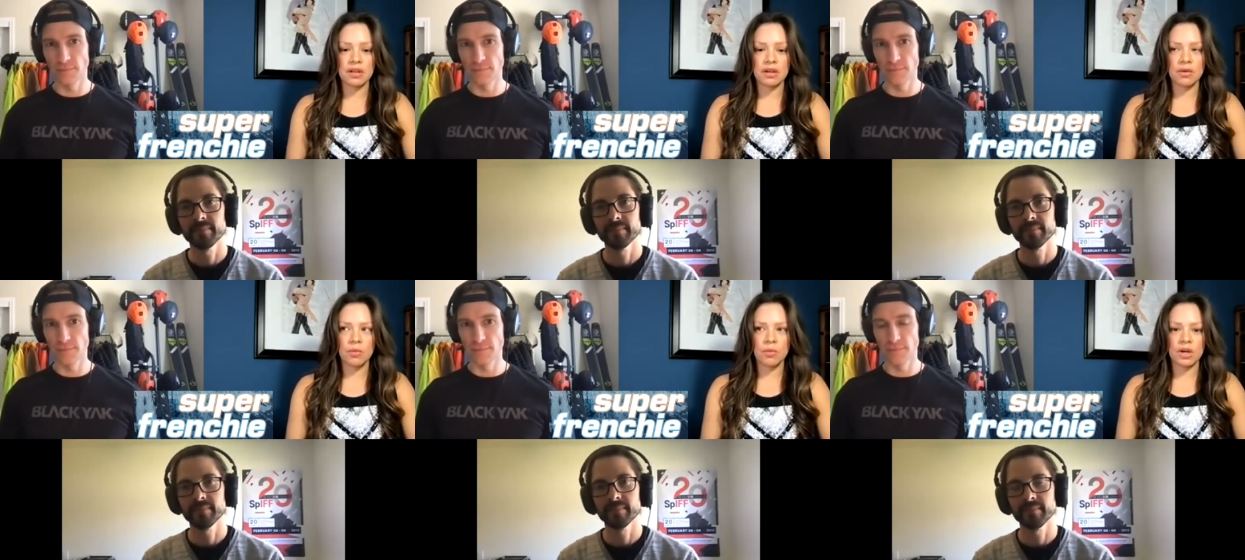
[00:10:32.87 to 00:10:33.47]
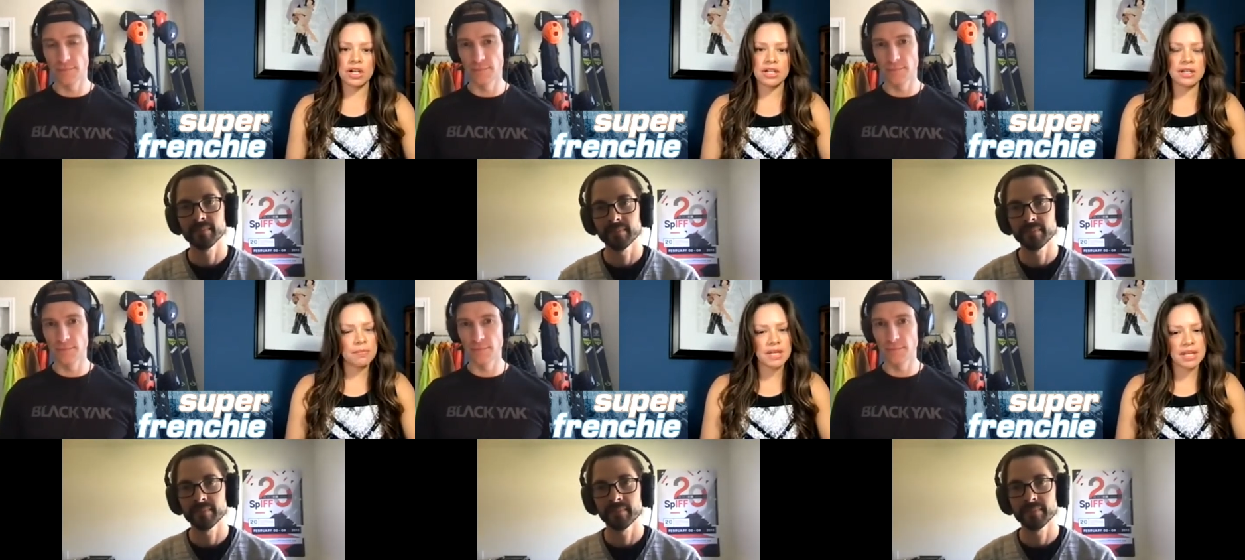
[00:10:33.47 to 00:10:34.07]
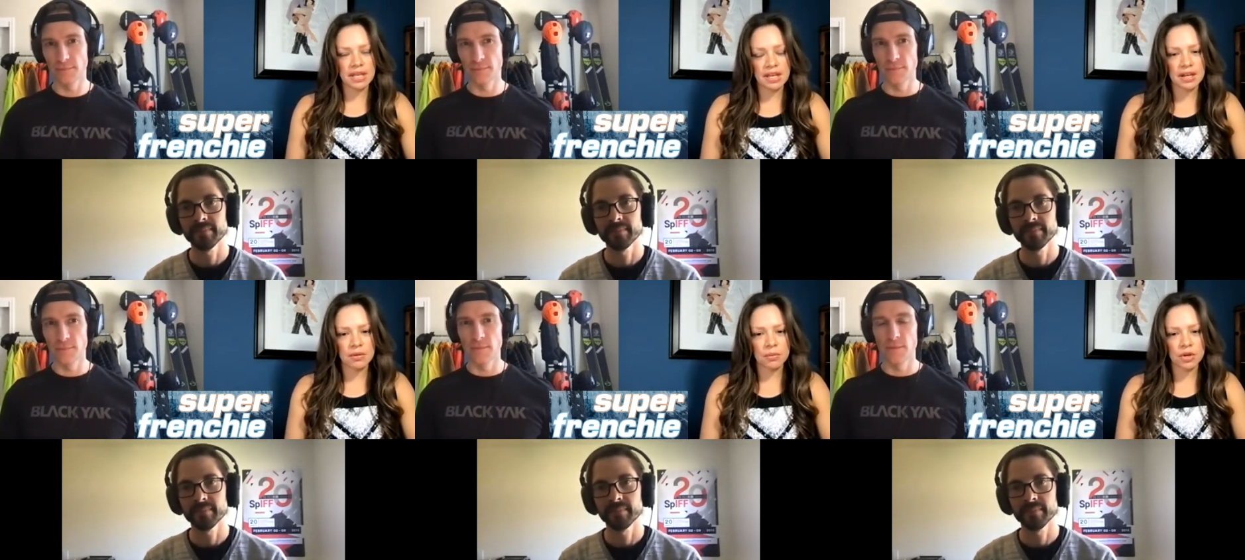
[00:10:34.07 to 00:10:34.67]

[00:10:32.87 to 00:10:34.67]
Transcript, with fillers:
Speaker 1: where did it begin? Were you